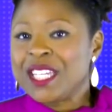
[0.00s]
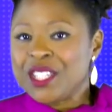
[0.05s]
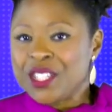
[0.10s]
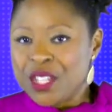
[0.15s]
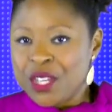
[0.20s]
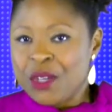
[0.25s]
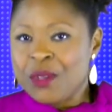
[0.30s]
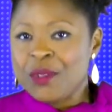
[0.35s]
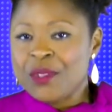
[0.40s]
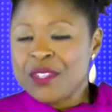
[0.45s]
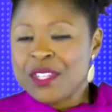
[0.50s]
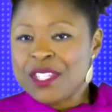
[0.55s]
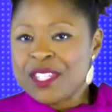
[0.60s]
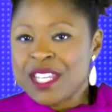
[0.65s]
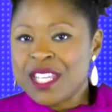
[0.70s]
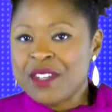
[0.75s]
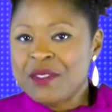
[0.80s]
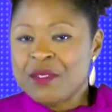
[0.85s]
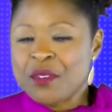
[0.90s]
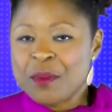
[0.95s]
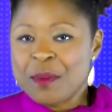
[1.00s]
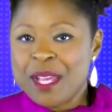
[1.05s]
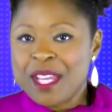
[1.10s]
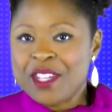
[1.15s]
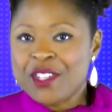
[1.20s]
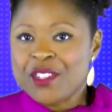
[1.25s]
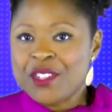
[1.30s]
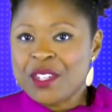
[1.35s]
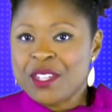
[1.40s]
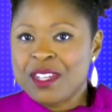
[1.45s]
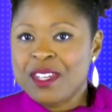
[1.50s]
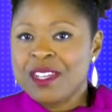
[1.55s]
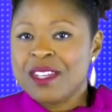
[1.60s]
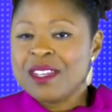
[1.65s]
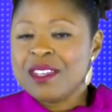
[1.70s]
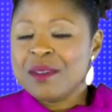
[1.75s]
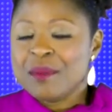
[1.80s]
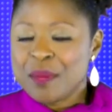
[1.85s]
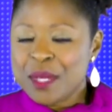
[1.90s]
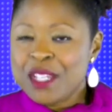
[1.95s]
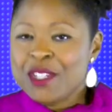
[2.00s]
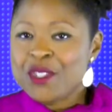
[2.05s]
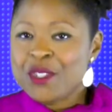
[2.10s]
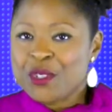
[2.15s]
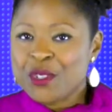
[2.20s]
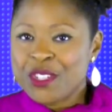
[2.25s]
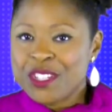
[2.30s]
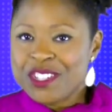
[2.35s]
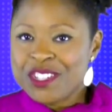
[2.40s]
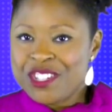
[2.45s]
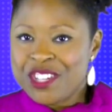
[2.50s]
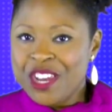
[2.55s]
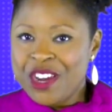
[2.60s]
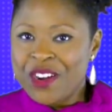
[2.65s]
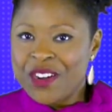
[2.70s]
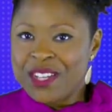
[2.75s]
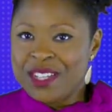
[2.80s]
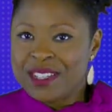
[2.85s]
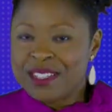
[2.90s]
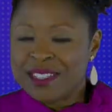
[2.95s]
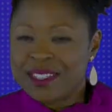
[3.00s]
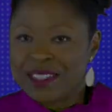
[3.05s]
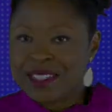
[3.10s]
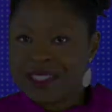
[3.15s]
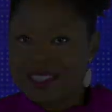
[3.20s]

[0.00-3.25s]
use this information, be sure to share it.